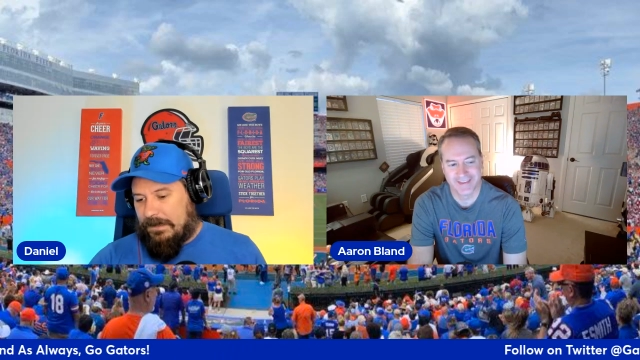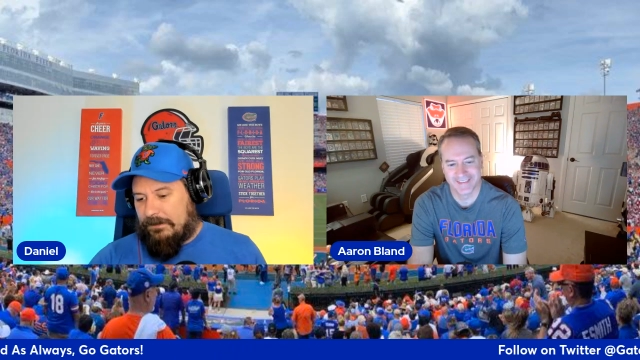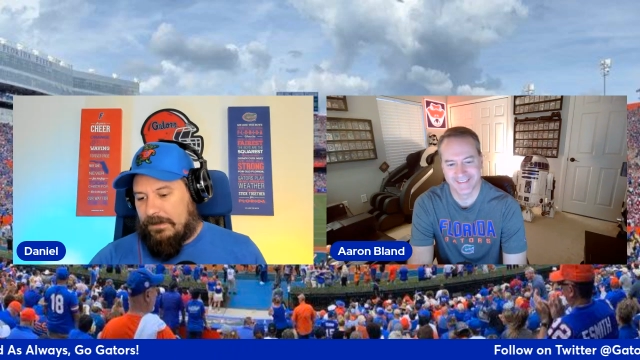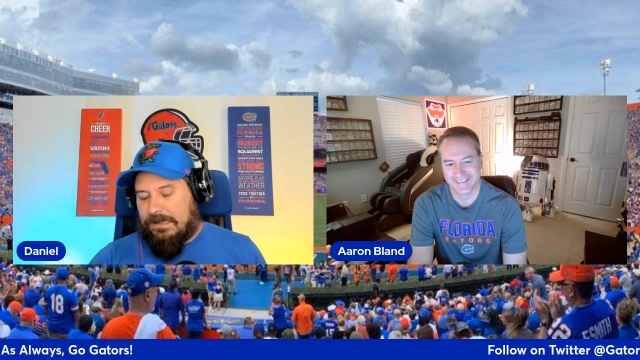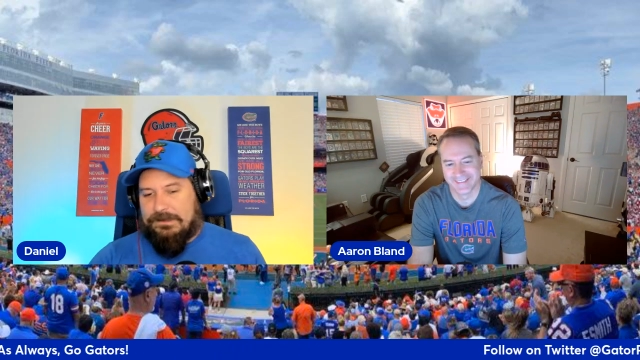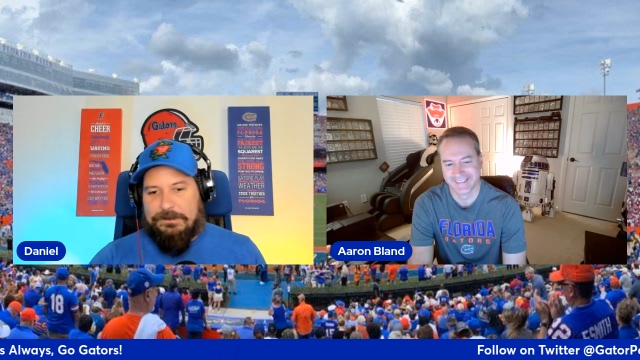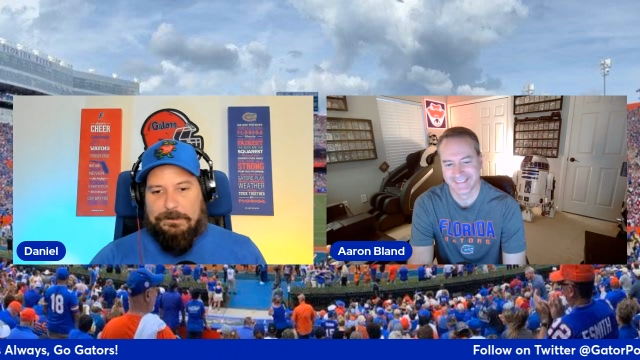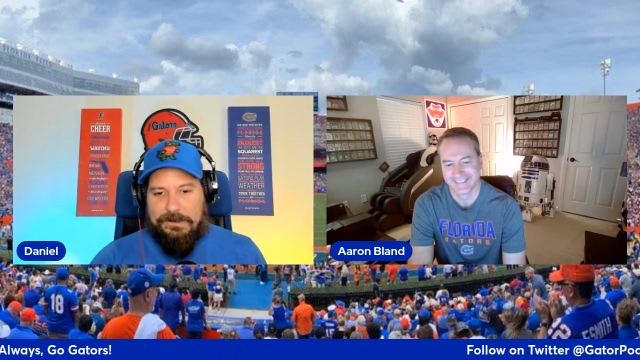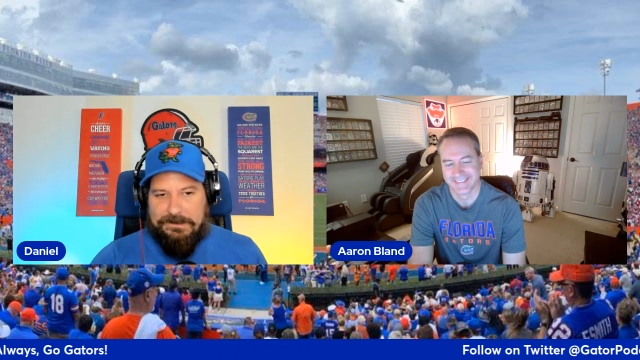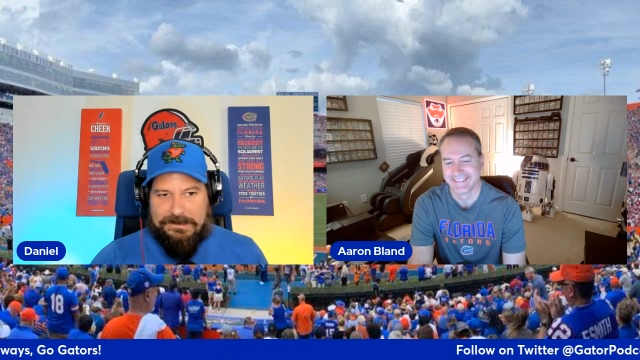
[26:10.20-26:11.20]
Speaker 1: That's the
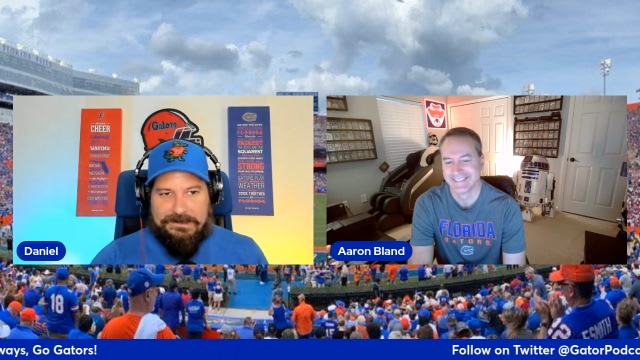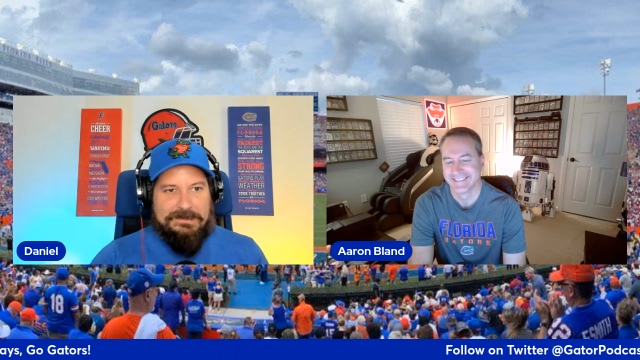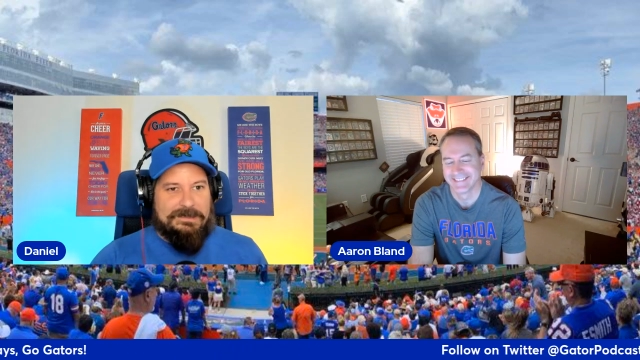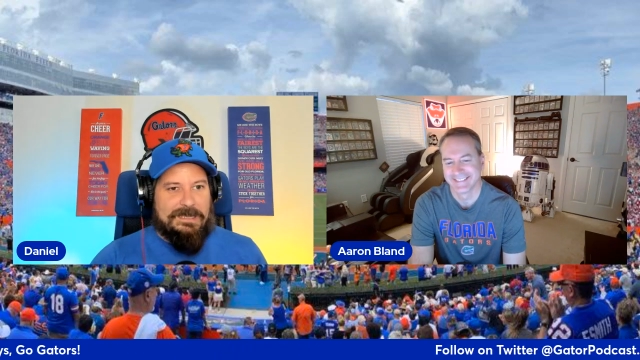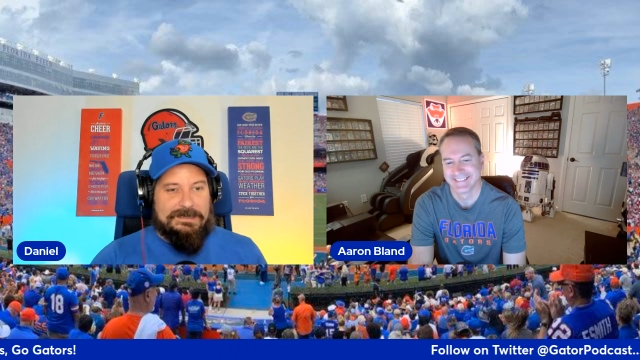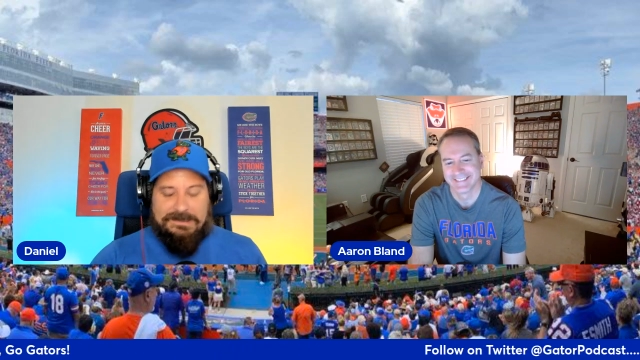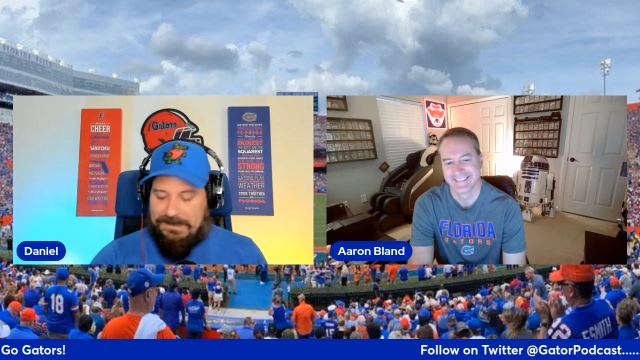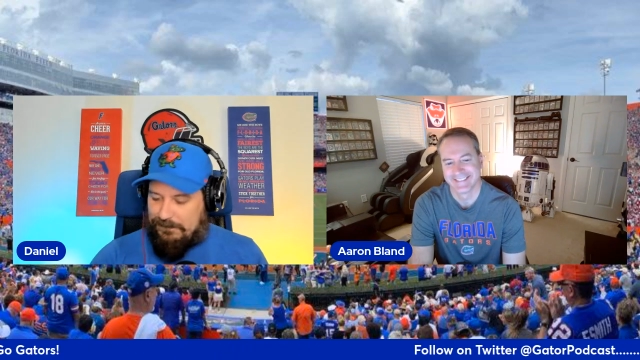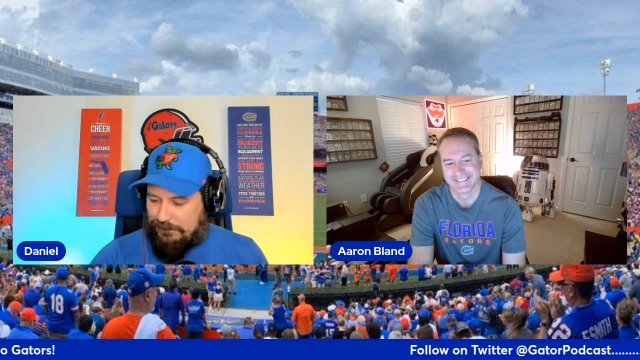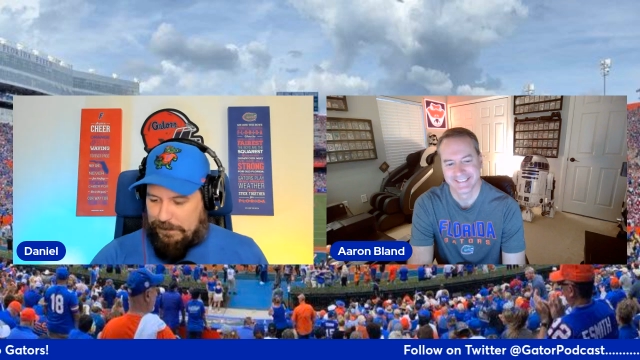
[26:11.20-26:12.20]
one that he
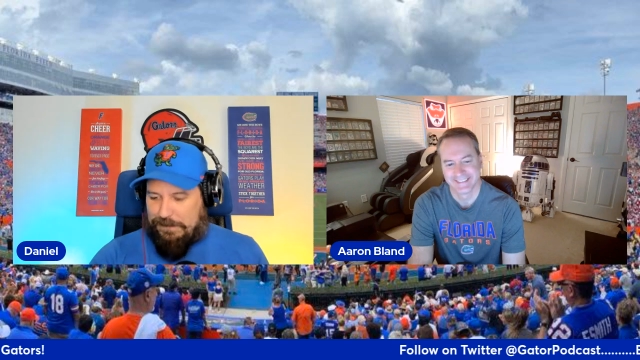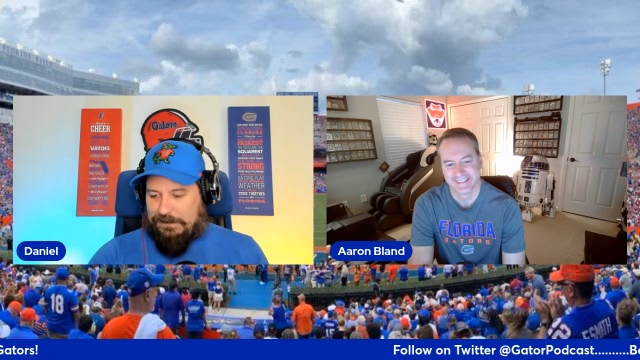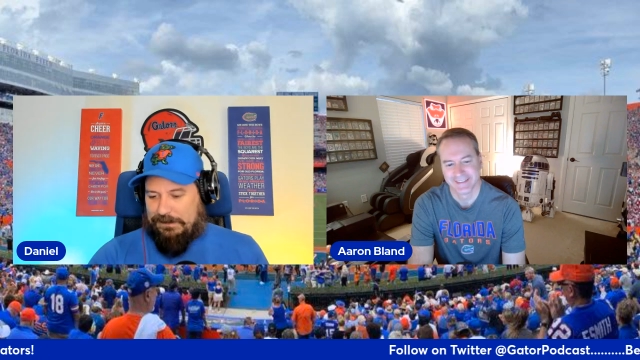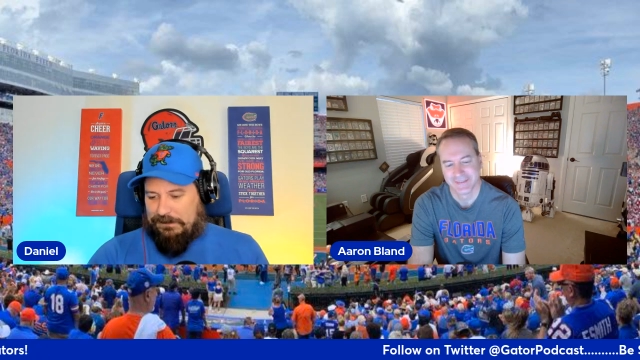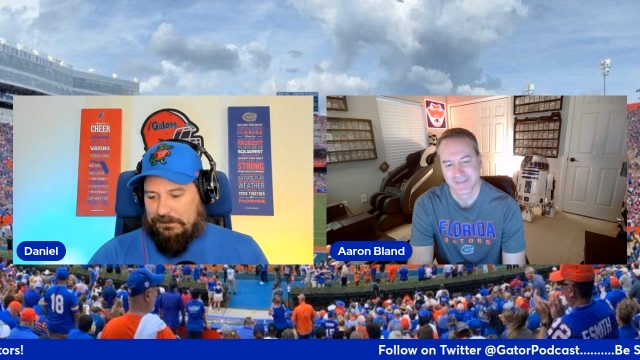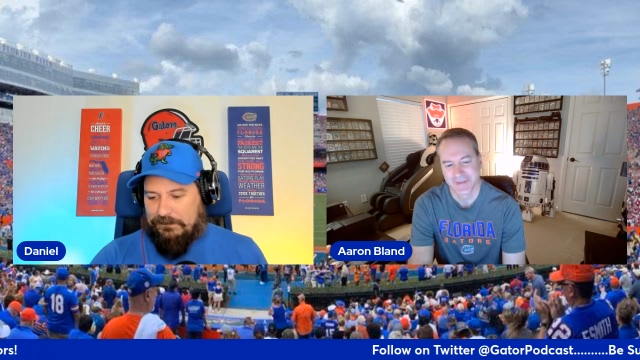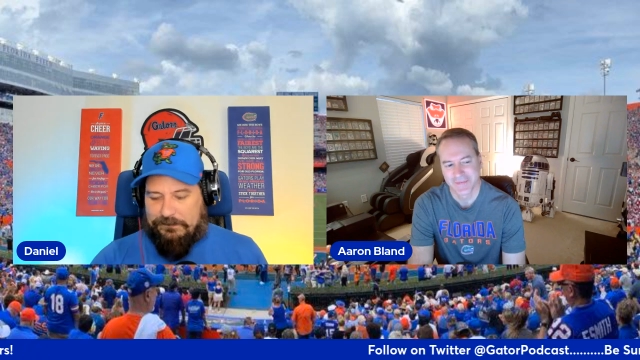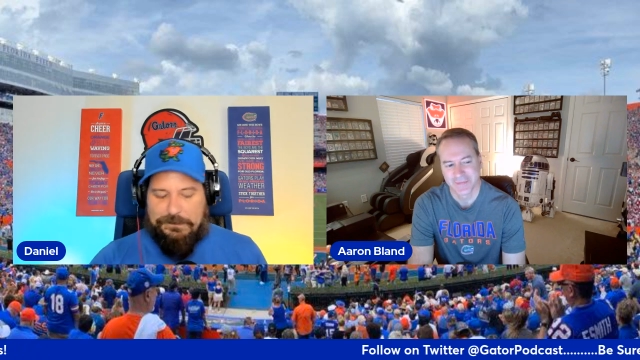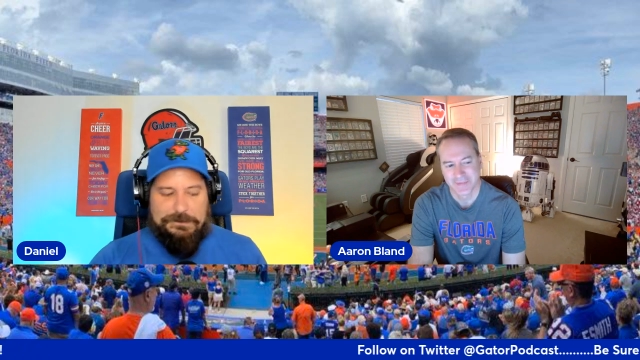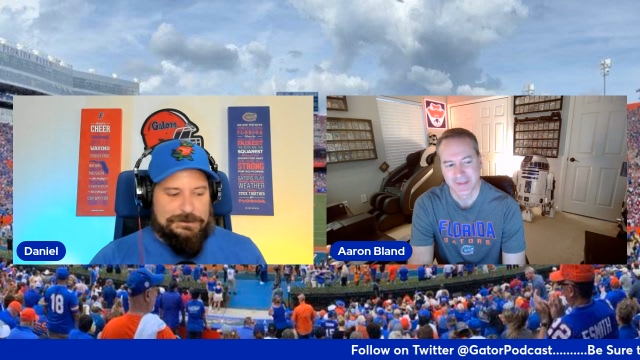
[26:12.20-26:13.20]
had
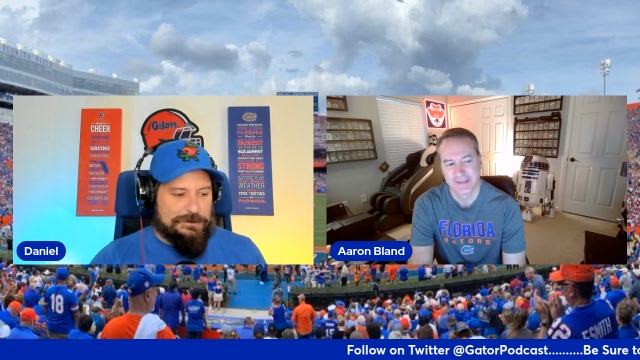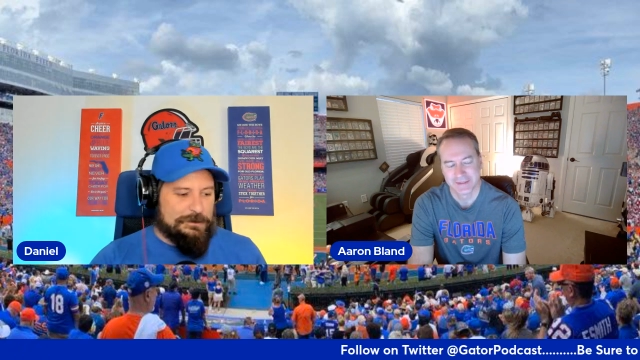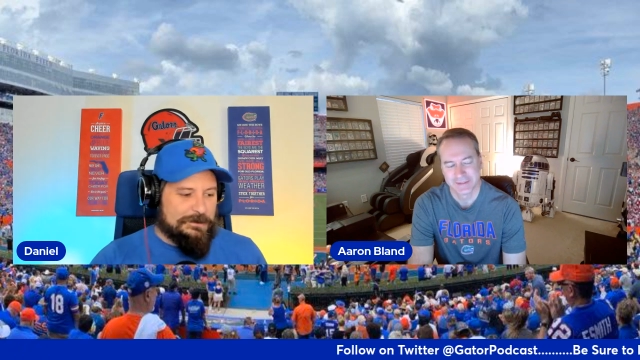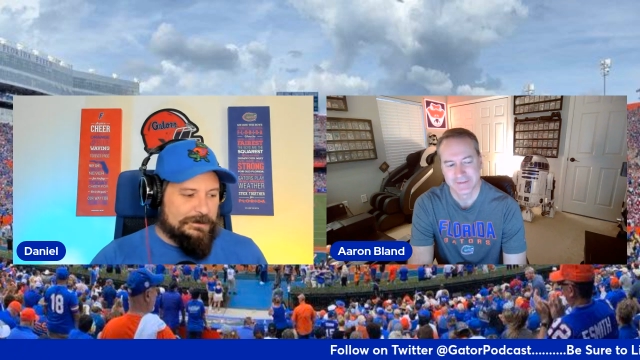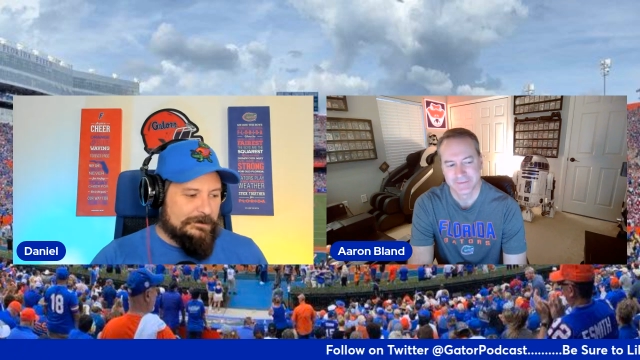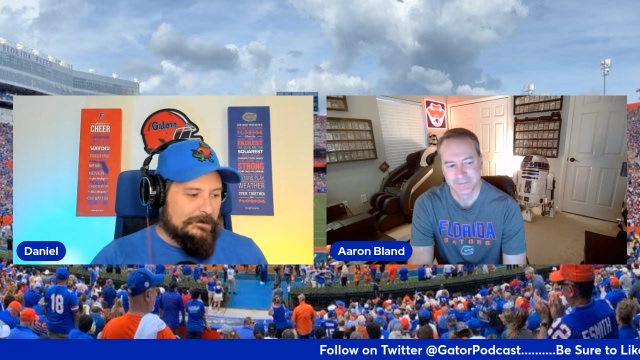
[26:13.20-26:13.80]
for sure.